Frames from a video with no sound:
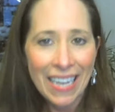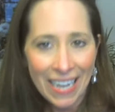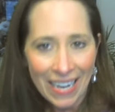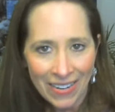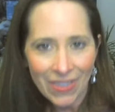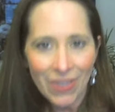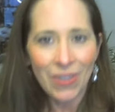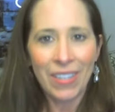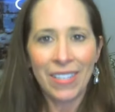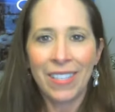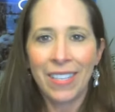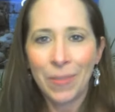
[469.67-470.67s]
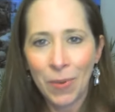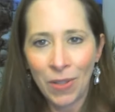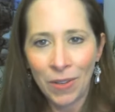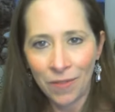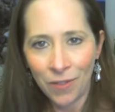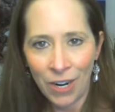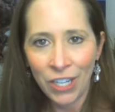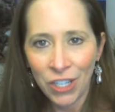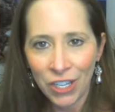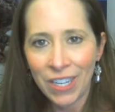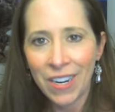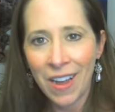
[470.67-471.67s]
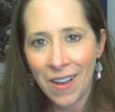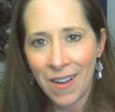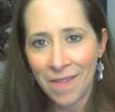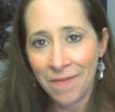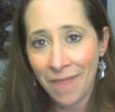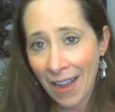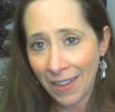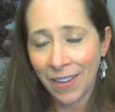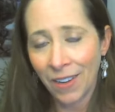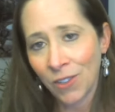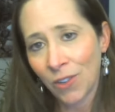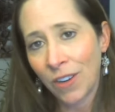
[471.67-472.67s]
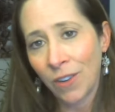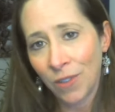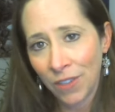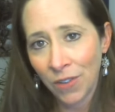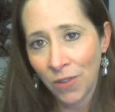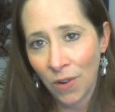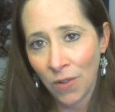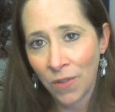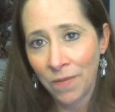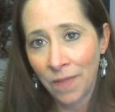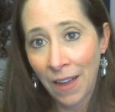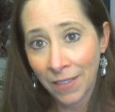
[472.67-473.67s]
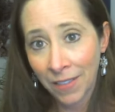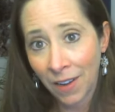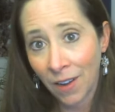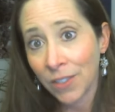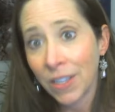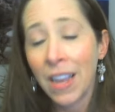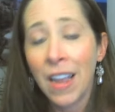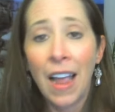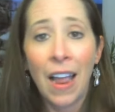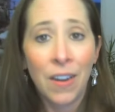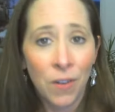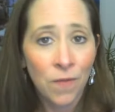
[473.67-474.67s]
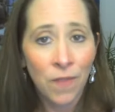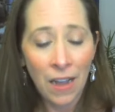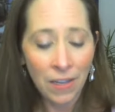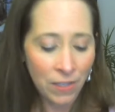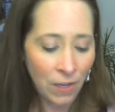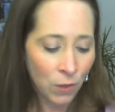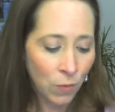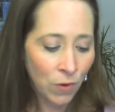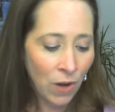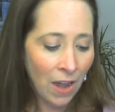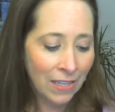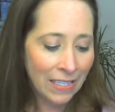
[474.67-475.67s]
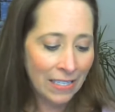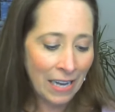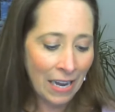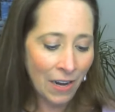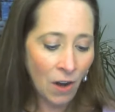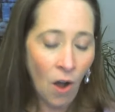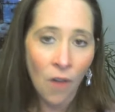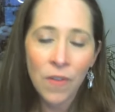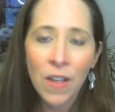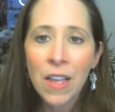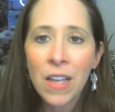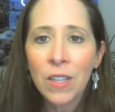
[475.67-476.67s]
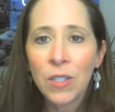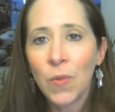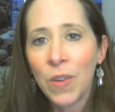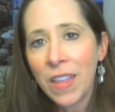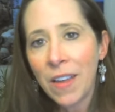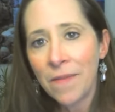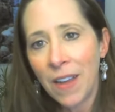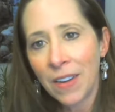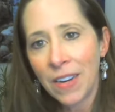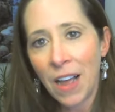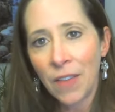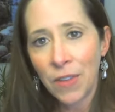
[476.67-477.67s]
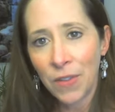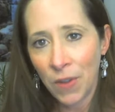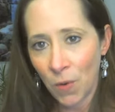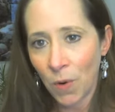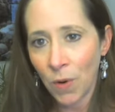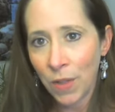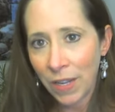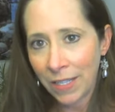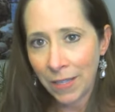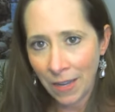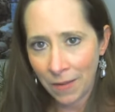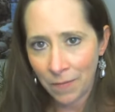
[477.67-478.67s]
increase this proliferation of fat cells or increase the growth of fat cells, and new fat cells were not dying off. So when they found out that there were these